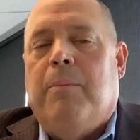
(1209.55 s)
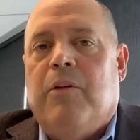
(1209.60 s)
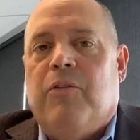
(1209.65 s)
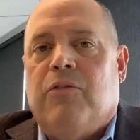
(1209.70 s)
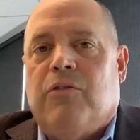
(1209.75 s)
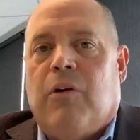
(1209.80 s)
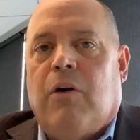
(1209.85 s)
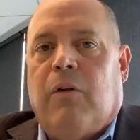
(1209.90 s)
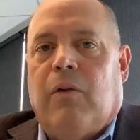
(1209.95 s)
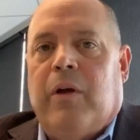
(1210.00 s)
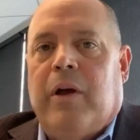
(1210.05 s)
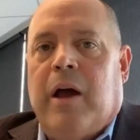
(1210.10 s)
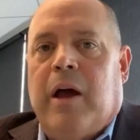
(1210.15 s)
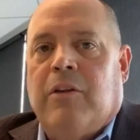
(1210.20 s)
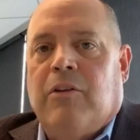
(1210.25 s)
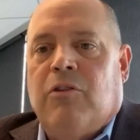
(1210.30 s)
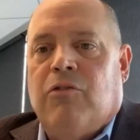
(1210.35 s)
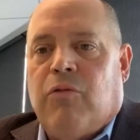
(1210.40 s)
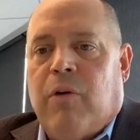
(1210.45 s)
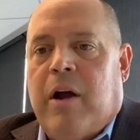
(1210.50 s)
but certainly
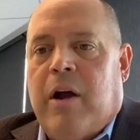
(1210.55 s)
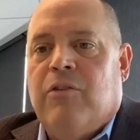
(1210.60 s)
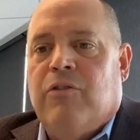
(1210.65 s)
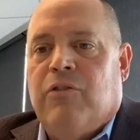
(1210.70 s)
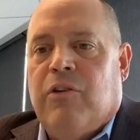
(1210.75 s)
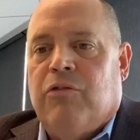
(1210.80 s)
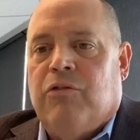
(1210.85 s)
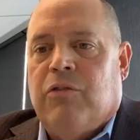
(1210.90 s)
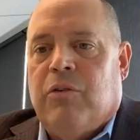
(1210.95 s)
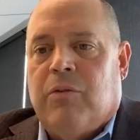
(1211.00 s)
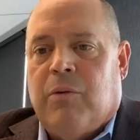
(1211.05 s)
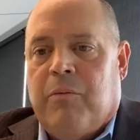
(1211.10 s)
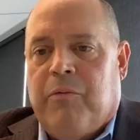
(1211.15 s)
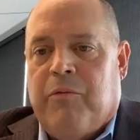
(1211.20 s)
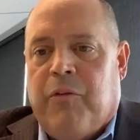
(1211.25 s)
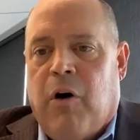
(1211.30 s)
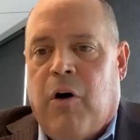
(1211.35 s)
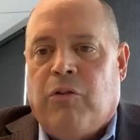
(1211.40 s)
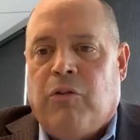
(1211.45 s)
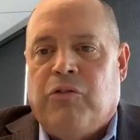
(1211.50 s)
had to transition some
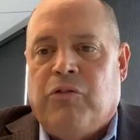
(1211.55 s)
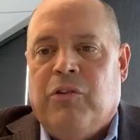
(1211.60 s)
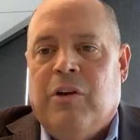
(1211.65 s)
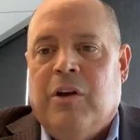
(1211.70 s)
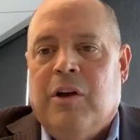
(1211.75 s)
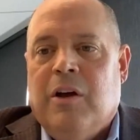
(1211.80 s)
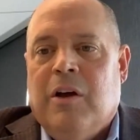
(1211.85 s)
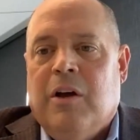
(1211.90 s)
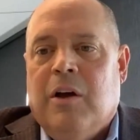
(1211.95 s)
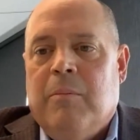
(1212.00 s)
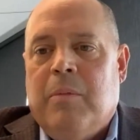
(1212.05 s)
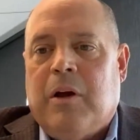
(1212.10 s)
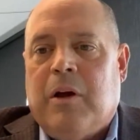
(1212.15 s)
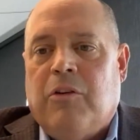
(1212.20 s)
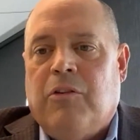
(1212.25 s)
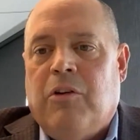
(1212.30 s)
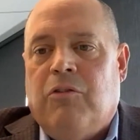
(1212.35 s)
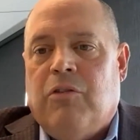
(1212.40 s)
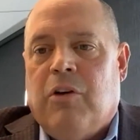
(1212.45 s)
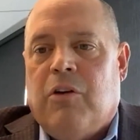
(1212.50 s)
folks
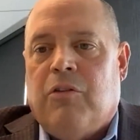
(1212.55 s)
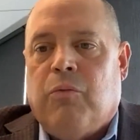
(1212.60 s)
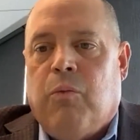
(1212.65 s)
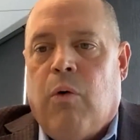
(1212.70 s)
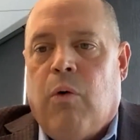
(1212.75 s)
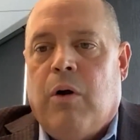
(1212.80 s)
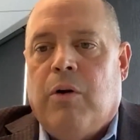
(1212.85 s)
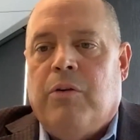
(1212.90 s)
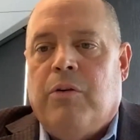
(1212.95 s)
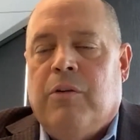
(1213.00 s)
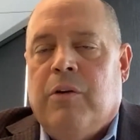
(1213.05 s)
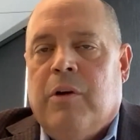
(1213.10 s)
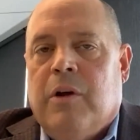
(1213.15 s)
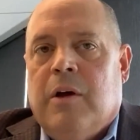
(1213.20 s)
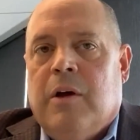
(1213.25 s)
because they just weren't